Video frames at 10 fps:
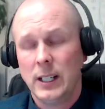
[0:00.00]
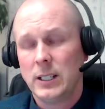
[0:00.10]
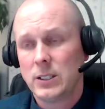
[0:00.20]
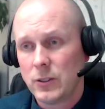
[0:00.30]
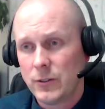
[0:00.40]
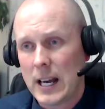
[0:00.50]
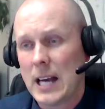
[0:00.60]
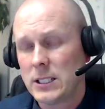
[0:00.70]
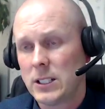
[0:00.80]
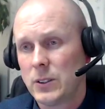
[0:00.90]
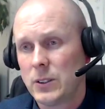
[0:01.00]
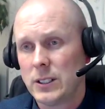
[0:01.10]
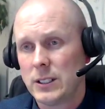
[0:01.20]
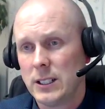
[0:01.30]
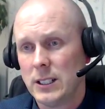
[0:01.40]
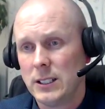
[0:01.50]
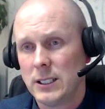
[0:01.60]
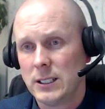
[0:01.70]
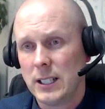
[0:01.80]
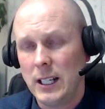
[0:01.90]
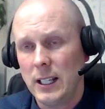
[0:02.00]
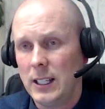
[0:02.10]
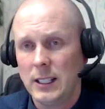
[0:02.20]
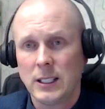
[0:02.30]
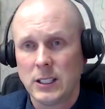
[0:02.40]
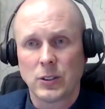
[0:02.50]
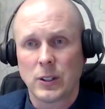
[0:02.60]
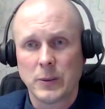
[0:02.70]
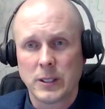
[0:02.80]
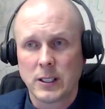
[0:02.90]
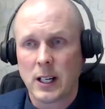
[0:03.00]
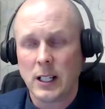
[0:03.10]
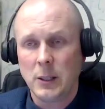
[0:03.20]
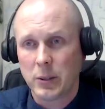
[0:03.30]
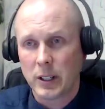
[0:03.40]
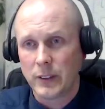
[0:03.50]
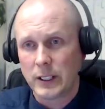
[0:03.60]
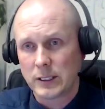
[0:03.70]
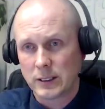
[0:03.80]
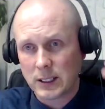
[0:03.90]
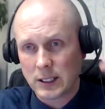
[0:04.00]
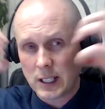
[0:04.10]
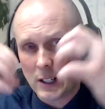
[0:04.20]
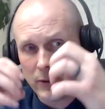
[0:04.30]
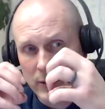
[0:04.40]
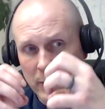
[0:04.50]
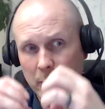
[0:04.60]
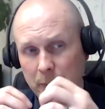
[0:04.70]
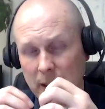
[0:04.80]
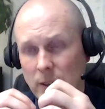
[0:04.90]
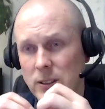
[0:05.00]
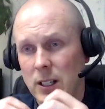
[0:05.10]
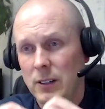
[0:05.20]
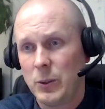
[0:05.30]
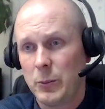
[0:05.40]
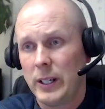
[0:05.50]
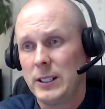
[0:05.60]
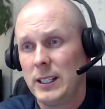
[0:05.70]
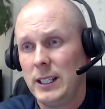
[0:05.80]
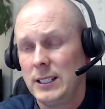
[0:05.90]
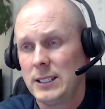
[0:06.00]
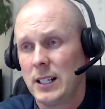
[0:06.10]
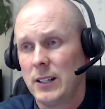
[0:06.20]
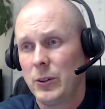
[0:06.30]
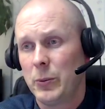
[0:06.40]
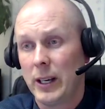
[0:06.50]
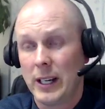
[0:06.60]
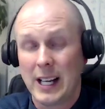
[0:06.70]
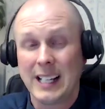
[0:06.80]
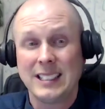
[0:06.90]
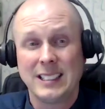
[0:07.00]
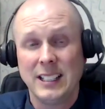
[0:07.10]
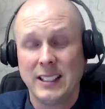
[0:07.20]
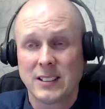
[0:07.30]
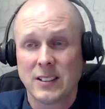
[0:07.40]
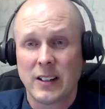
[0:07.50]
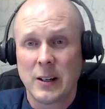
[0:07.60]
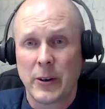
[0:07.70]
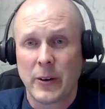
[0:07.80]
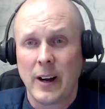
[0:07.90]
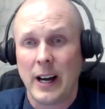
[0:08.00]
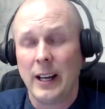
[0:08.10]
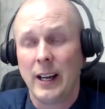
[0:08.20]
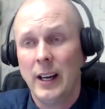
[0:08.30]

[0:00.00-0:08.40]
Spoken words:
And so vascular disease is anything that disrupts the tiny blood vessels that dive from the outside of your brain to the inside of your brain. And I can see this on an MRI.